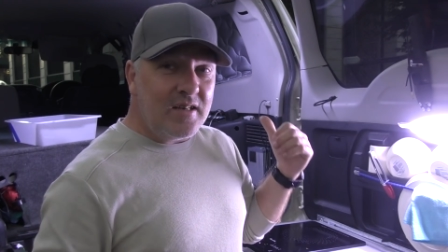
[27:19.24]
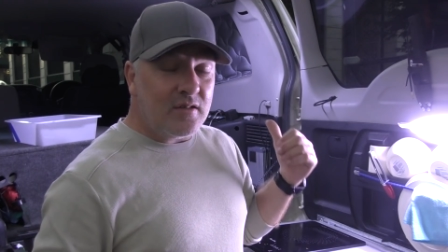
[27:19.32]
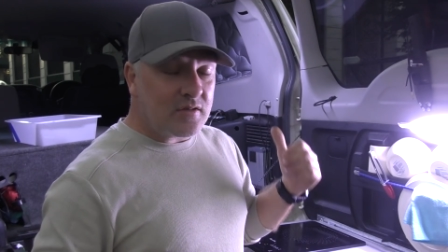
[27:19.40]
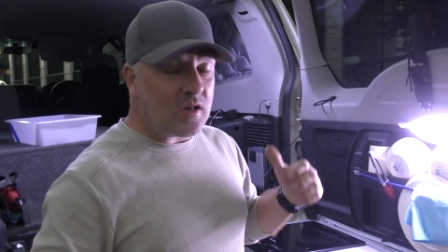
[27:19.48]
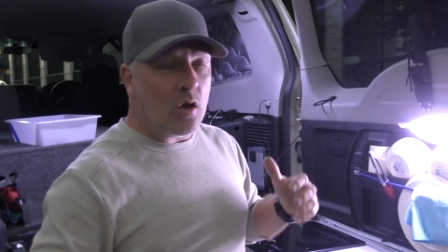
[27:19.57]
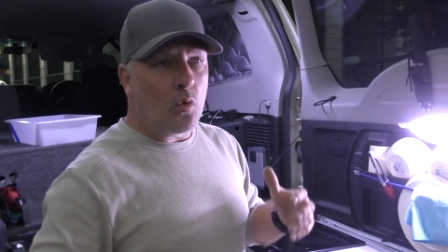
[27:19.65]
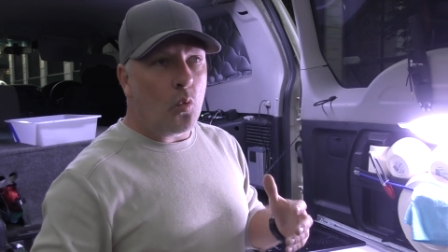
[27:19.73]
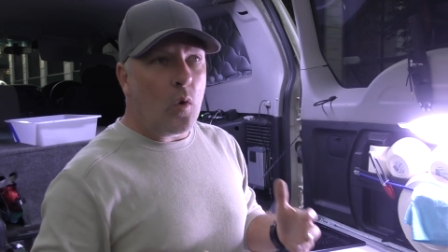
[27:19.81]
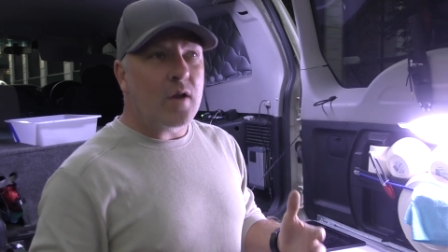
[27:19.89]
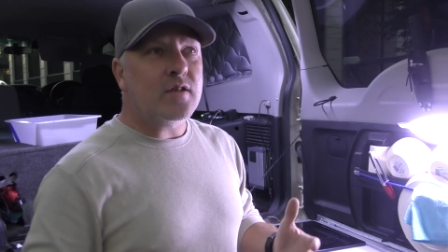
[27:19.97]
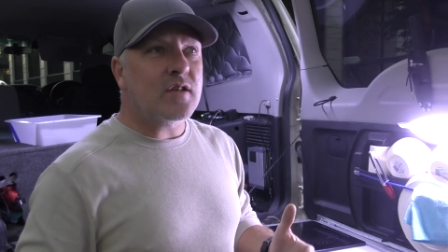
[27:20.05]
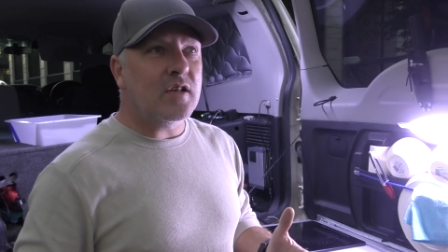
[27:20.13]
So
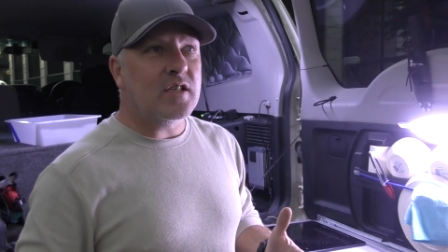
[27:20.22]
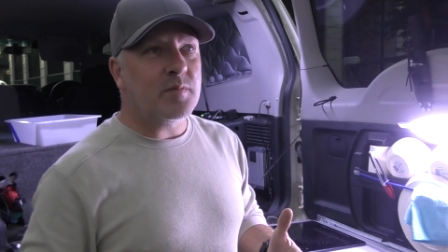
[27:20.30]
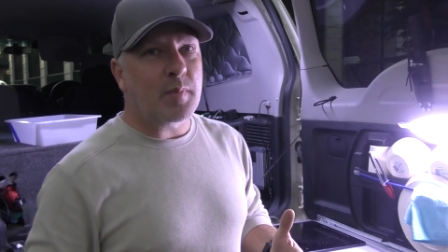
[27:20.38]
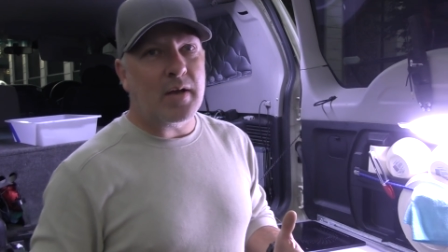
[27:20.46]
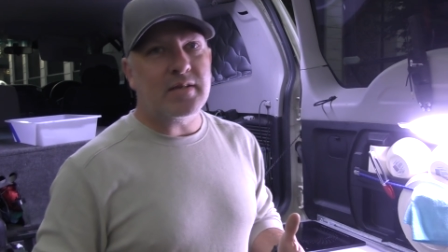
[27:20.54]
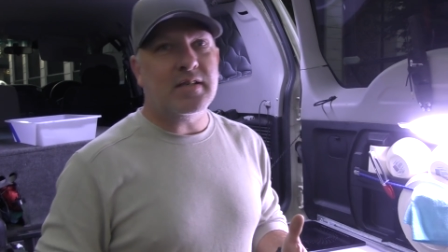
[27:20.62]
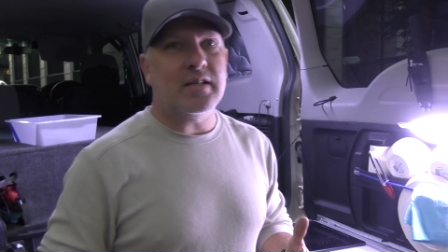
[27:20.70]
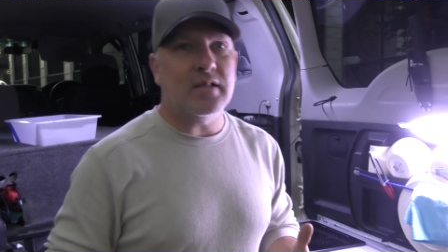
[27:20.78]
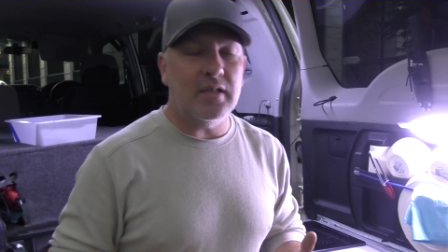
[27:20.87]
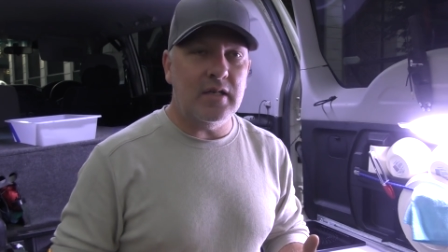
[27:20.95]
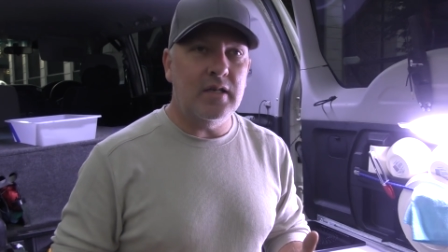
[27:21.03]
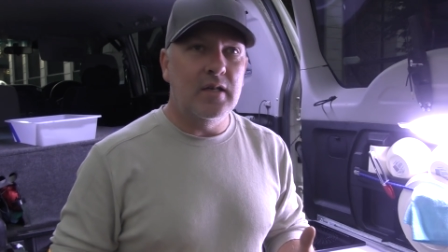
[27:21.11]
1C is
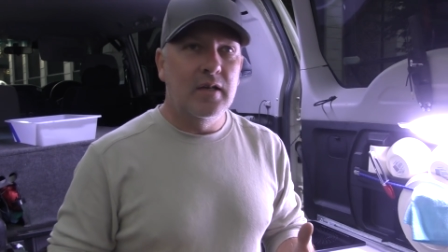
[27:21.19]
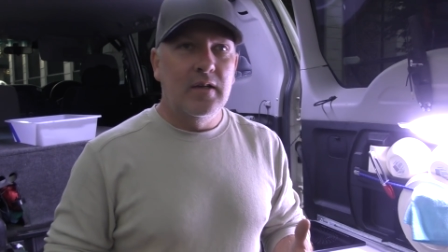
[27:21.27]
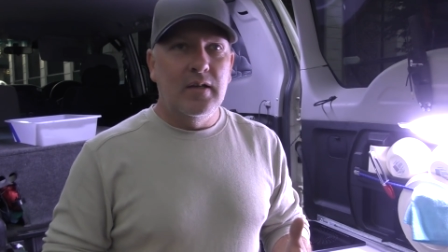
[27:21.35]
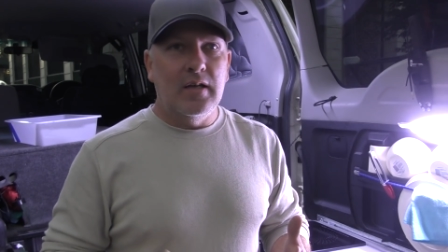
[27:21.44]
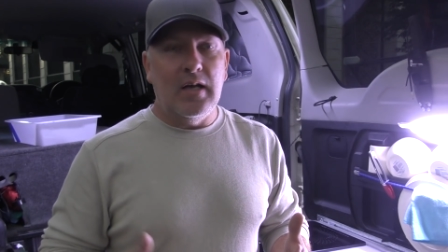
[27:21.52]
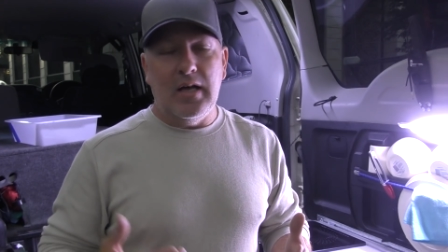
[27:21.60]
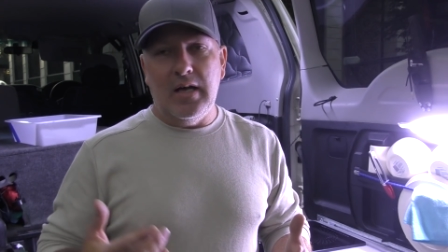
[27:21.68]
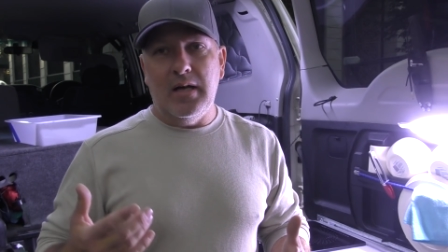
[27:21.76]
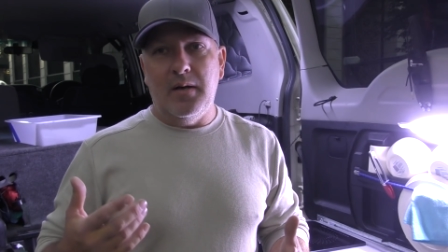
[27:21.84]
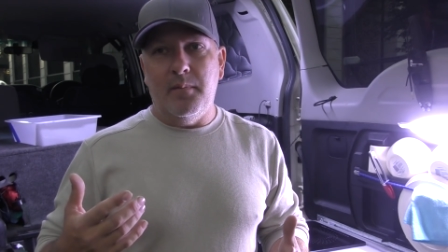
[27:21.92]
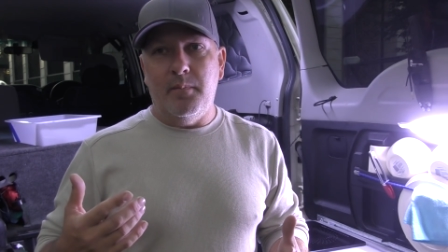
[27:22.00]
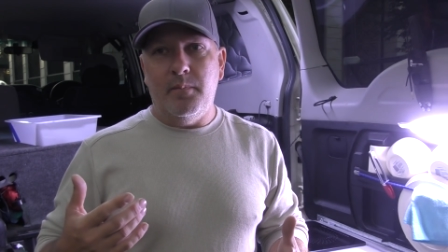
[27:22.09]
basically
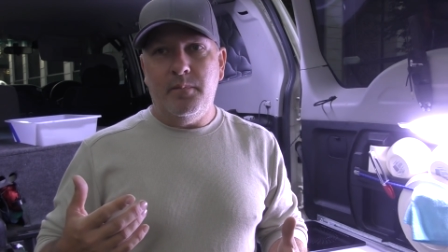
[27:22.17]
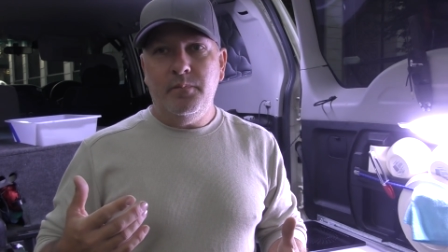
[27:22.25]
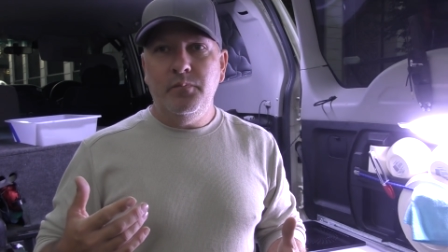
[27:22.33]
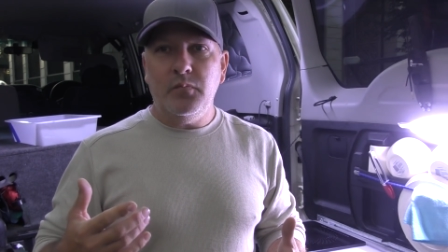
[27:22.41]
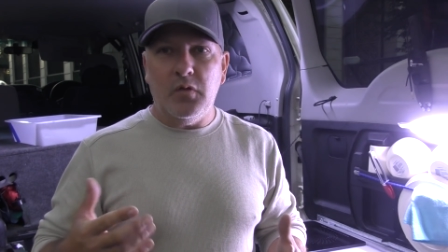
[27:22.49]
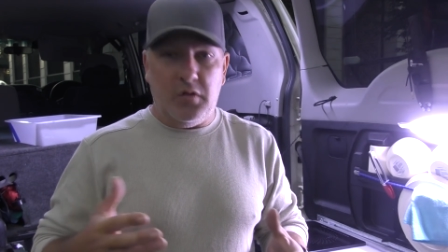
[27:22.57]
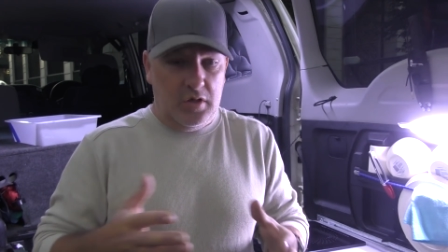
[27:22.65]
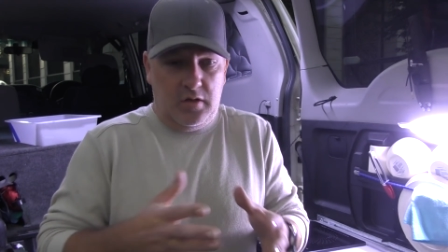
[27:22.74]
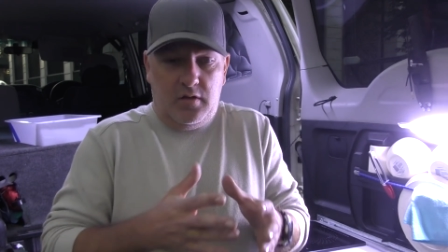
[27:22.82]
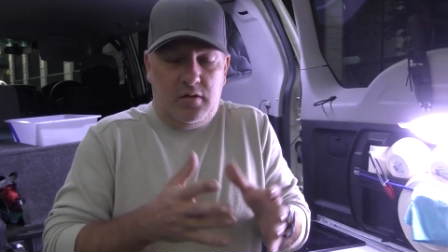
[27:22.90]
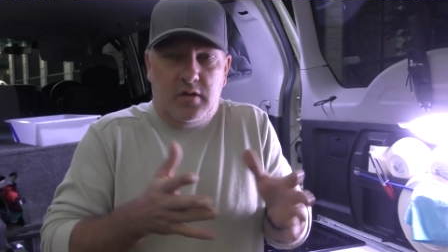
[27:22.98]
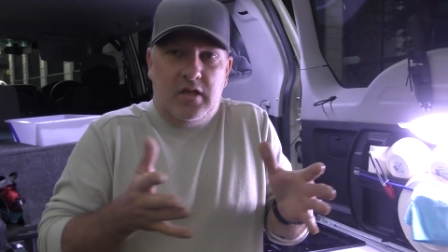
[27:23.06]

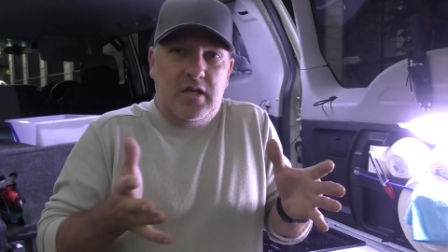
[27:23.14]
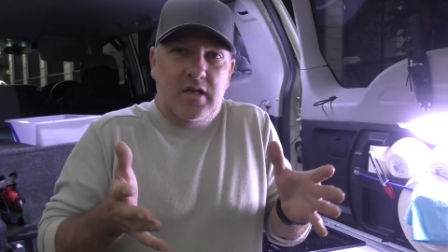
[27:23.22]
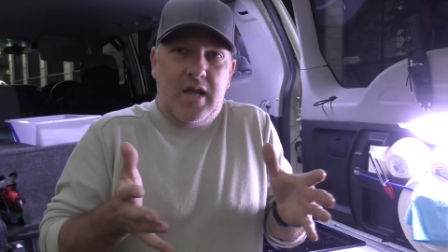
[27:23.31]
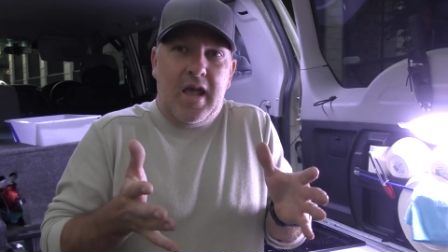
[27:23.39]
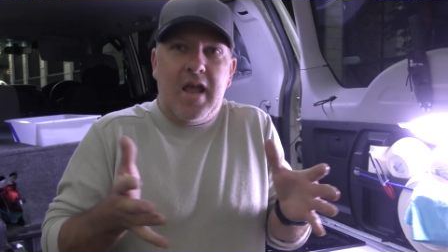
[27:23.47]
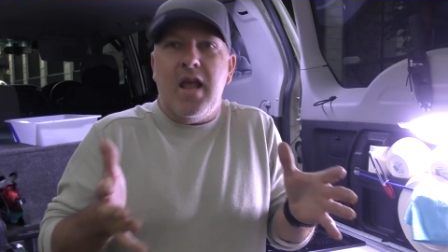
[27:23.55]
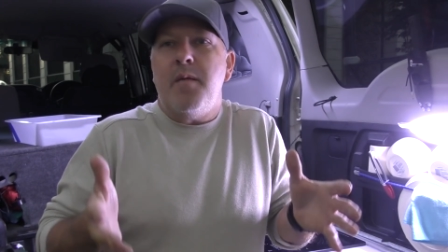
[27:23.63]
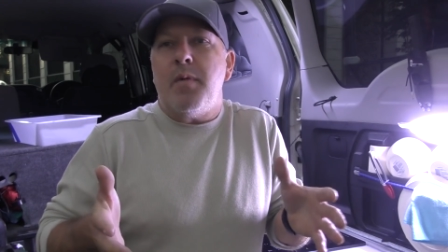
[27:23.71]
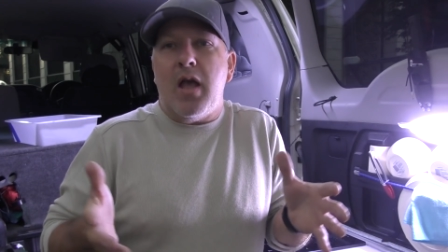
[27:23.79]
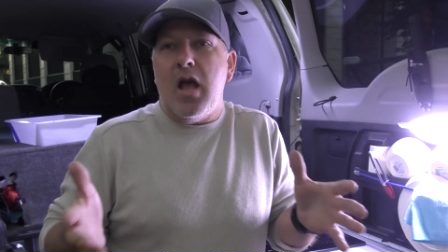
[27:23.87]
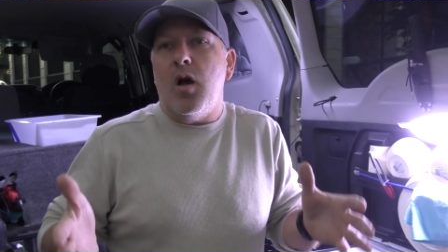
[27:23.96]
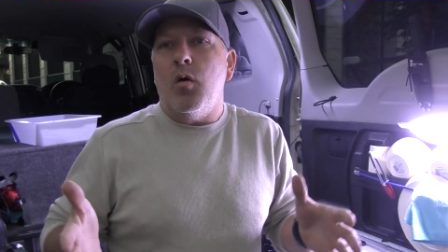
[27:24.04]
the amp
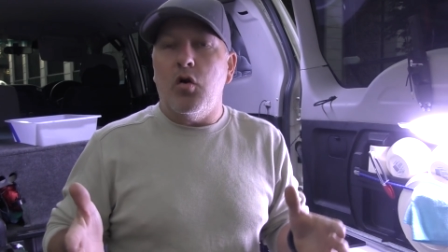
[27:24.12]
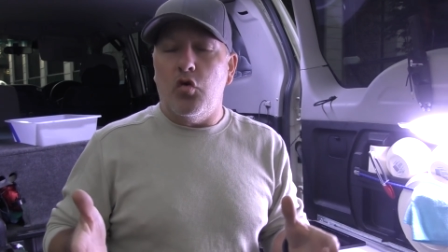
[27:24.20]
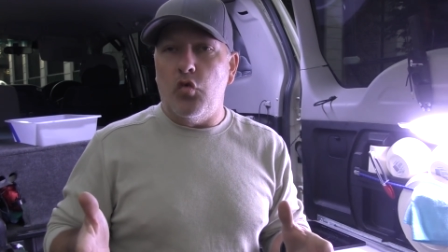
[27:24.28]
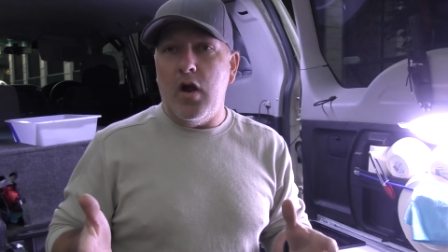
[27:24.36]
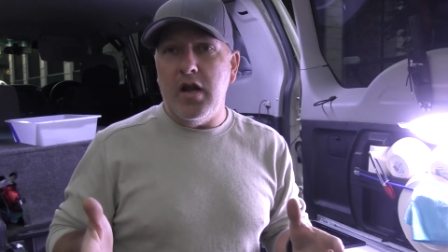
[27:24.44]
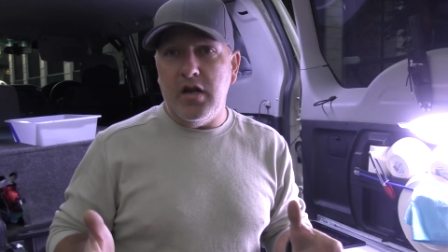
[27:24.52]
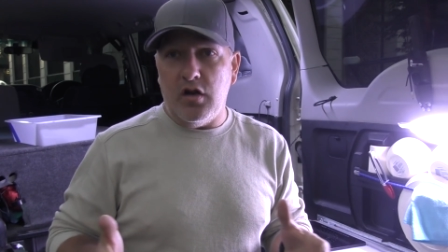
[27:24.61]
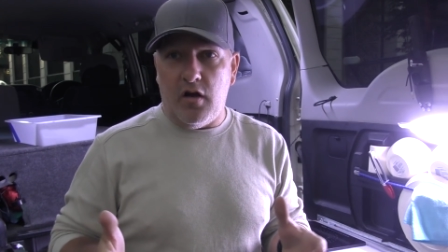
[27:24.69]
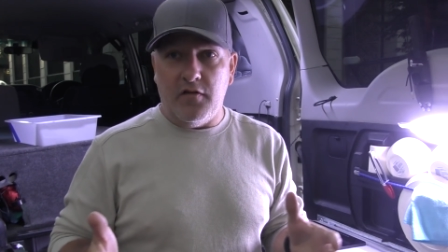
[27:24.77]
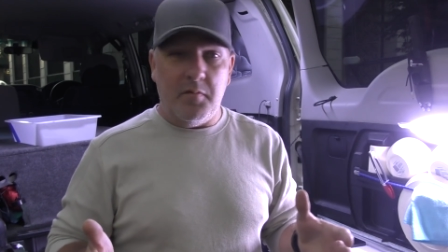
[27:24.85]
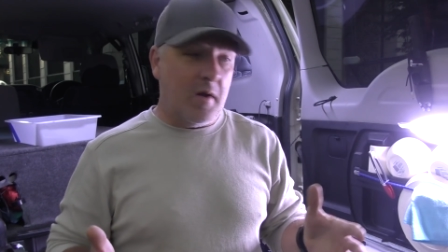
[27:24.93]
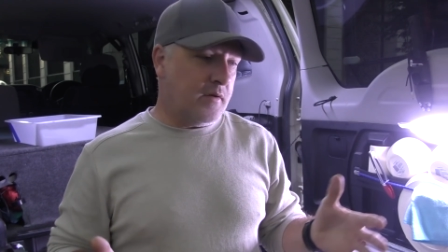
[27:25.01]
hour rating
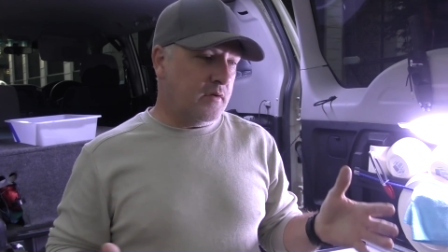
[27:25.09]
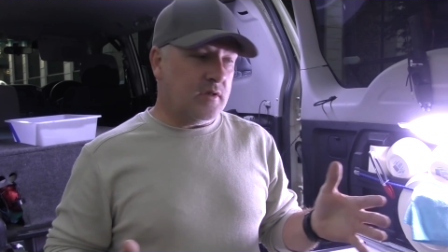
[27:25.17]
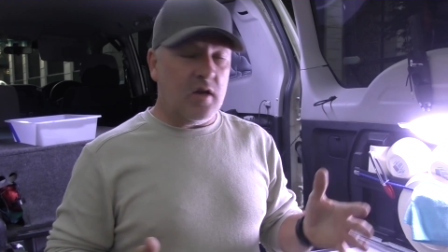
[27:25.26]
of the battery.